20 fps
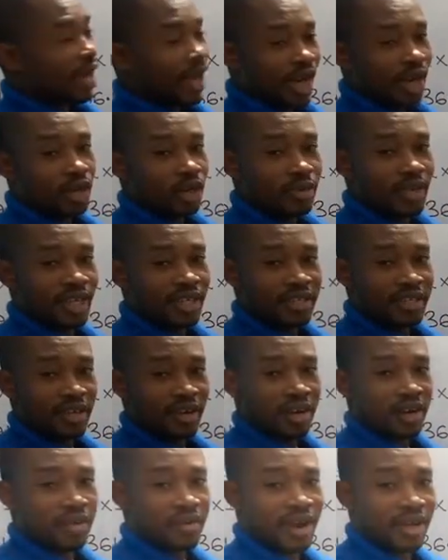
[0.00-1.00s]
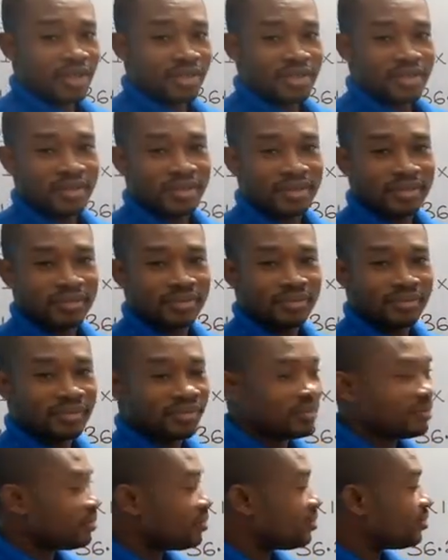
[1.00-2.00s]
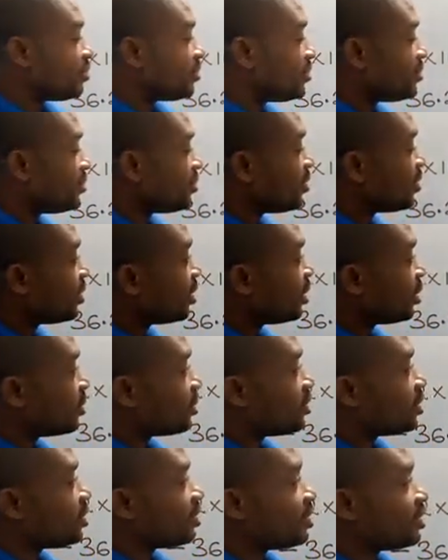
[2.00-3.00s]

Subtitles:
I hope that is clear, right? Good.